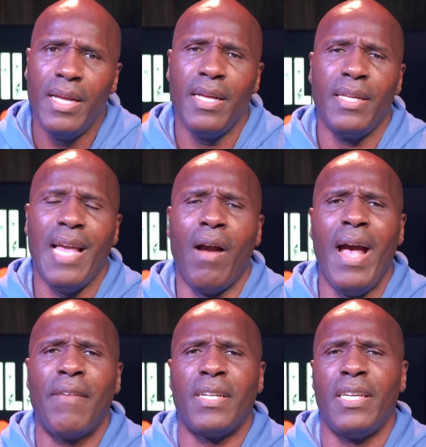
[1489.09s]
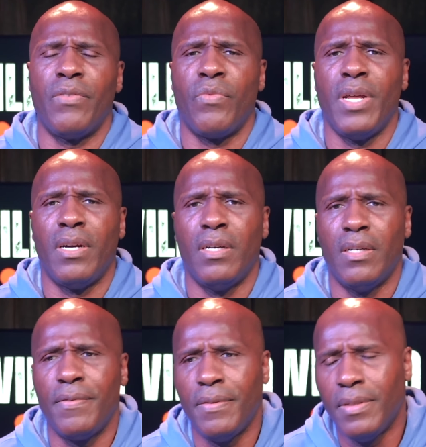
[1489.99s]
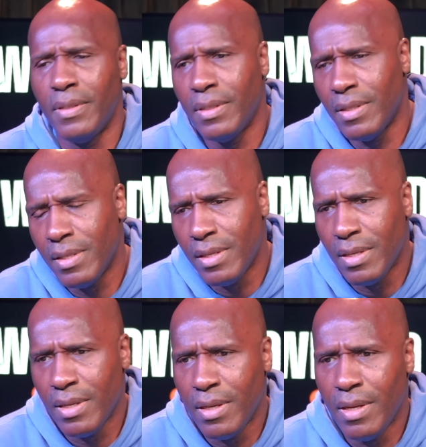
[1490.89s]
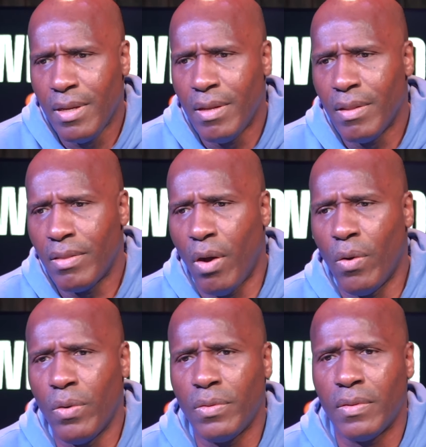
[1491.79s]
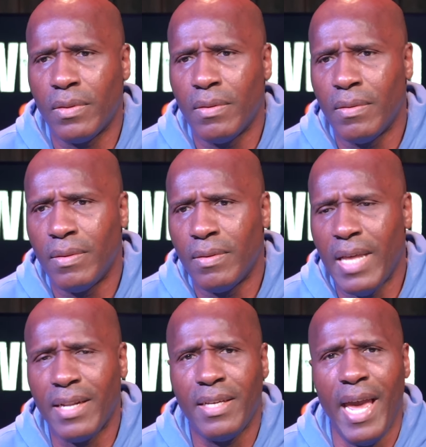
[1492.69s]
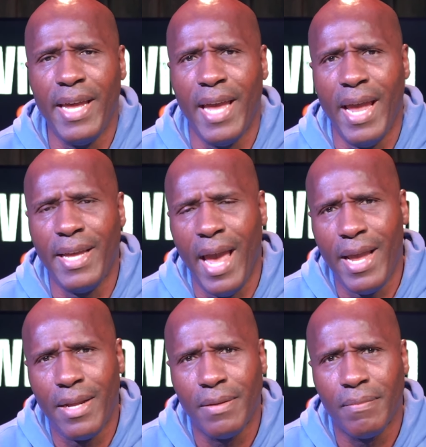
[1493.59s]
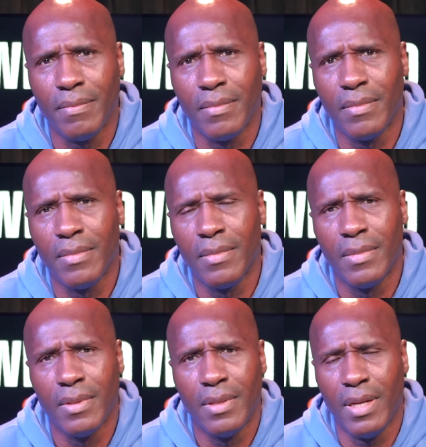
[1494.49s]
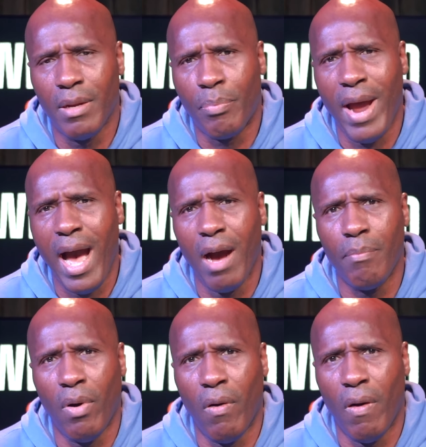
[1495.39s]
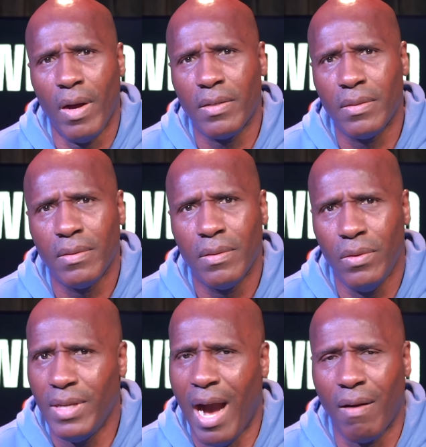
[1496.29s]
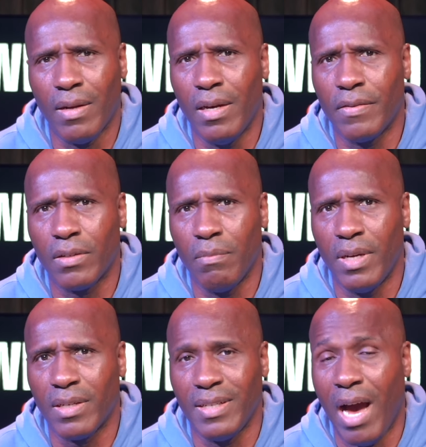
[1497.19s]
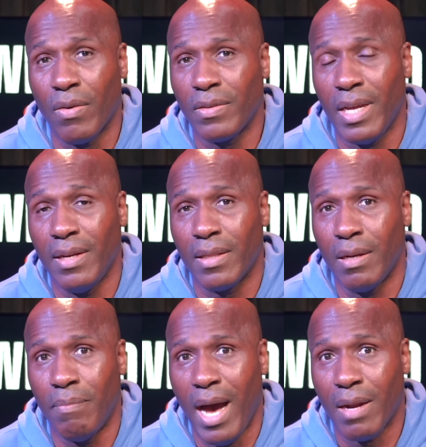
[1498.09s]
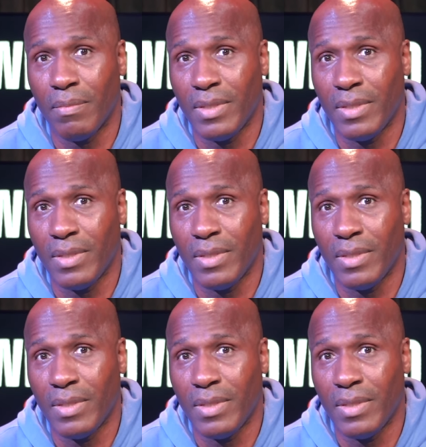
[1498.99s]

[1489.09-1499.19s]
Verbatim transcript: Y'all gonna have to get rid of those that KKK and the Proud Boys, who y'all love so much, because y'all don't say nothing about them.